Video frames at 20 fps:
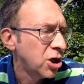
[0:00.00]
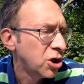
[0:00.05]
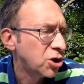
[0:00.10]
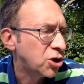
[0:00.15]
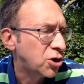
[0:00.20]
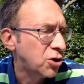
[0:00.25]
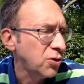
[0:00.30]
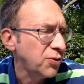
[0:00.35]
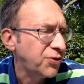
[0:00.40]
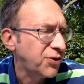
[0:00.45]

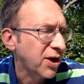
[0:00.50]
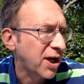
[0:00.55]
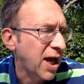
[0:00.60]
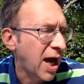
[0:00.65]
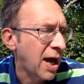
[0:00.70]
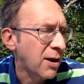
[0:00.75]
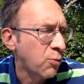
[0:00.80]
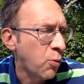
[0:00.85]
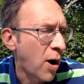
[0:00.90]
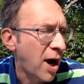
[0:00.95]
Shoot the
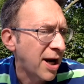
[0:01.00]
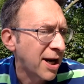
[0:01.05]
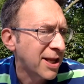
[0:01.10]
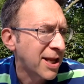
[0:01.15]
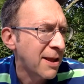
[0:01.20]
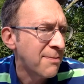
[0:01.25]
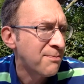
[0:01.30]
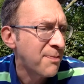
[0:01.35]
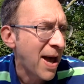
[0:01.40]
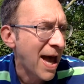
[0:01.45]

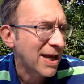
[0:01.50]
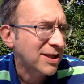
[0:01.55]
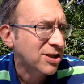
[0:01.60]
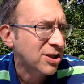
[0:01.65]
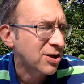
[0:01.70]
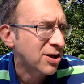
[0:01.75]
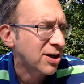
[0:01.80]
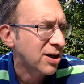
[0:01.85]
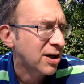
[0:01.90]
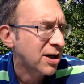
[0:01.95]
Gondwanan
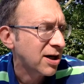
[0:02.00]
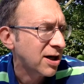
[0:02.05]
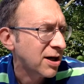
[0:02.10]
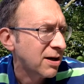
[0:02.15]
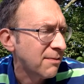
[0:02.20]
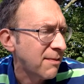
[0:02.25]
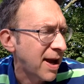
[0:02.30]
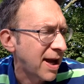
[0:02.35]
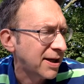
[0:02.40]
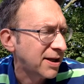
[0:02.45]
ambassador,
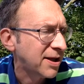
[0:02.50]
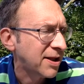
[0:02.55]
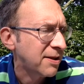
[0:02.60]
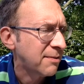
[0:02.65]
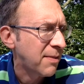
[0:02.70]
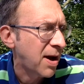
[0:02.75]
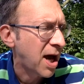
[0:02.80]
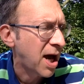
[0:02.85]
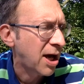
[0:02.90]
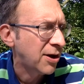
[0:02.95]
commanded
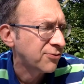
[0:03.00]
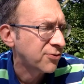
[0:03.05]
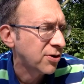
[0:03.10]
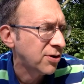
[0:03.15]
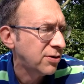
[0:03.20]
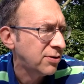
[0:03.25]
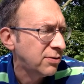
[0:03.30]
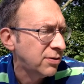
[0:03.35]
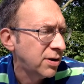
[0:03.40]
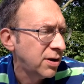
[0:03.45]
the
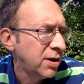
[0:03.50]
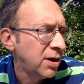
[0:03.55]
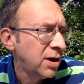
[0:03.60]
Mahandro.